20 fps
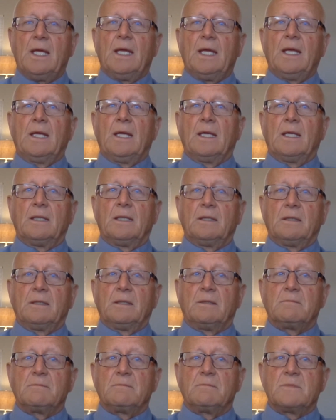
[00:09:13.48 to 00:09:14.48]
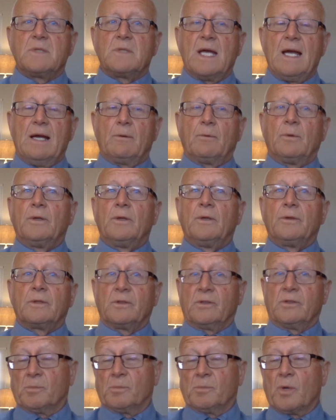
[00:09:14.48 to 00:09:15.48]
And that was a
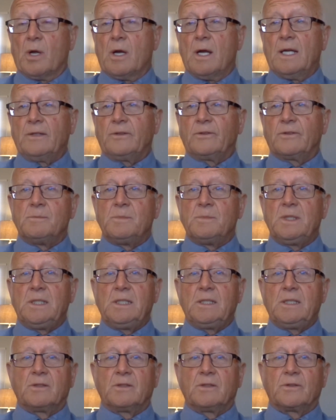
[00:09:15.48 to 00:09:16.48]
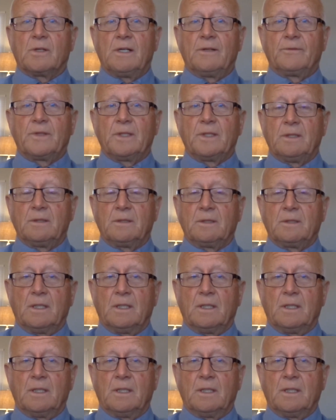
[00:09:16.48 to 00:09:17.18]
surprise to me because often,